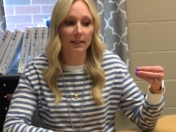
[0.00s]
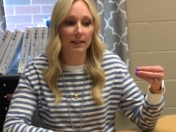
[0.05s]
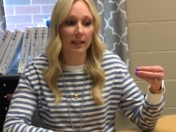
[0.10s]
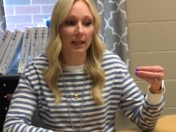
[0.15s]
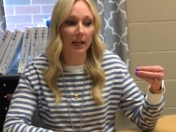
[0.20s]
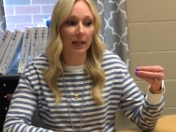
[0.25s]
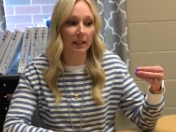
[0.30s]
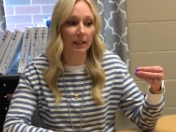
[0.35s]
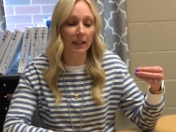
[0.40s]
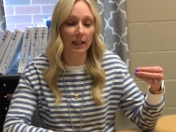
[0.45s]
that
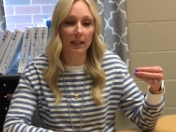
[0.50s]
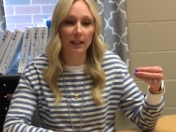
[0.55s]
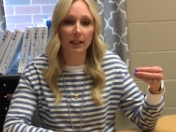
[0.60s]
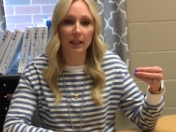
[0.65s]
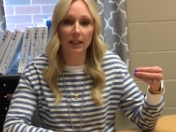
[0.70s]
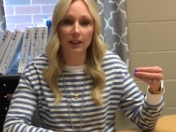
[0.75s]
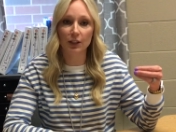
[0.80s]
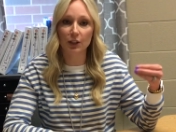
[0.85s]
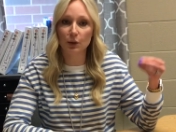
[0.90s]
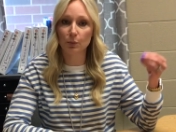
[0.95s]
I need
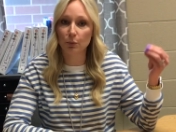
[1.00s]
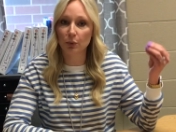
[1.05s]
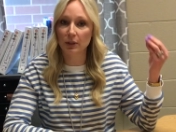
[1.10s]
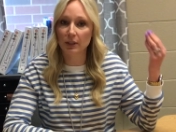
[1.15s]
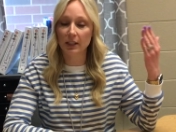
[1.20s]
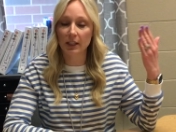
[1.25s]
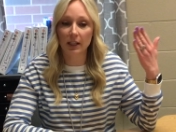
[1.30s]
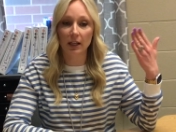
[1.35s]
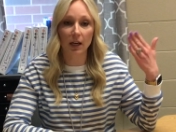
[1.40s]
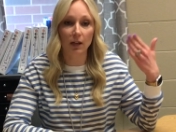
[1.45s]
and just
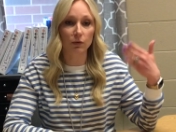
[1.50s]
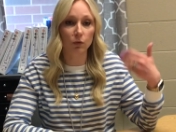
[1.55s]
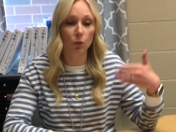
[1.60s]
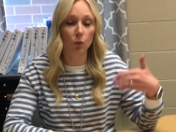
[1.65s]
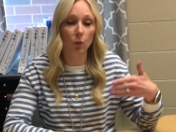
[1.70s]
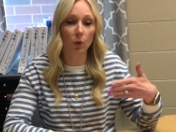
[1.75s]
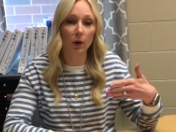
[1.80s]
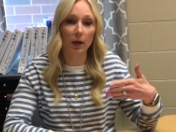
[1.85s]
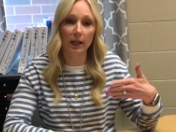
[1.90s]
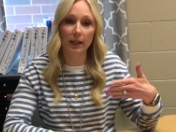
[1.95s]
printing off
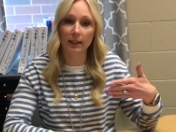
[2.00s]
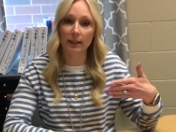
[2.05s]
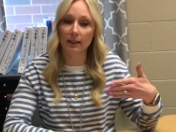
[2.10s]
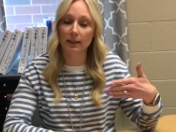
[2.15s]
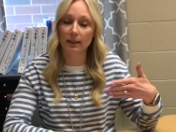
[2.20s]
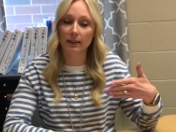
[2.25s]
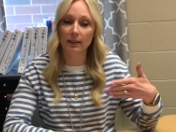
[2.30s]
one